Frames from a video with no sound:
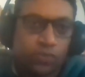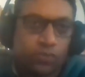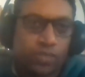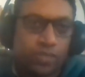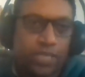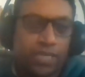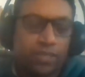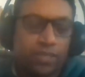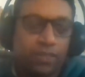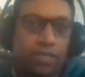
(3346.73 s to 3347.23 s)
So
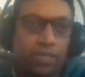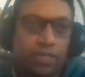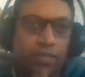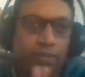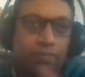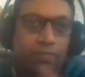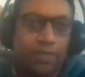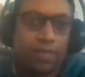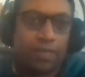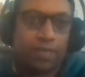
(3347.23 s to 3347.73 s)
again,
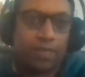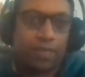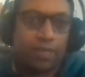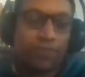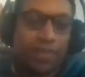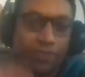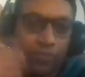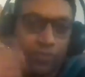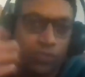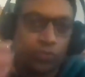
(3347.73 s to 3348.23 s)

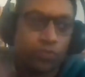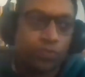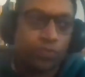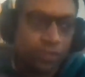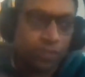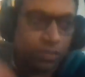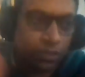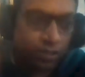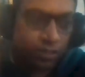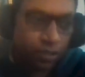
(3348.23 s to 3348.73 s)
if I were
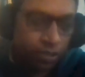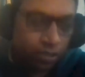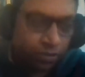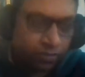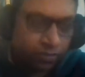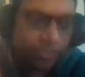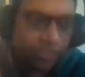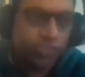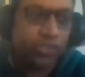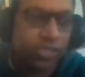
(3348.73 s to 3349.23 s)
to
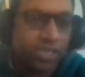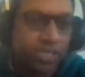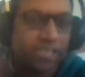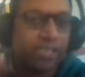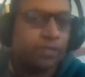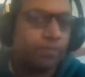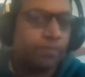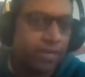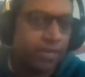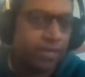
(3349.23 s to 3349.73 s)

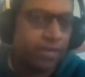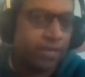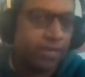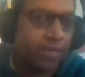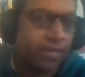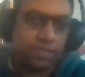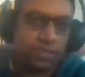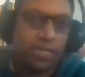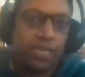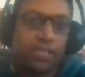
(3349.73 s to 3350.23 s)
rigidly apply
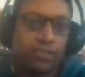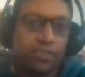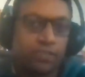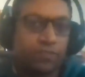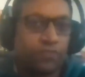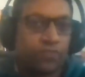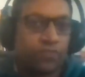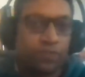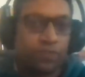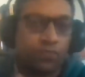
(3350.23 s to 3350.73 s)
a
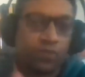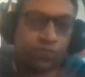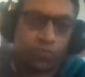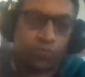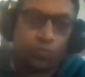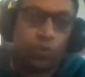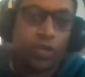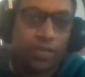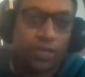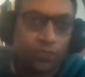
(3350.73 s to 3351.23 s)
Gandhian framework
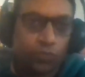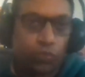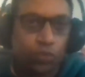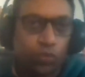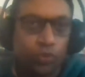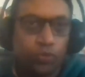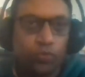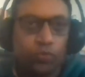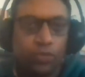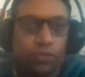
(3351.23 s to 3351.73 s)
from what I've
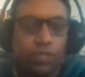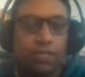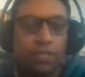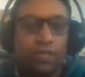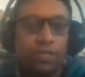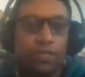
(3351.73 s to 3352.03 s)
told you,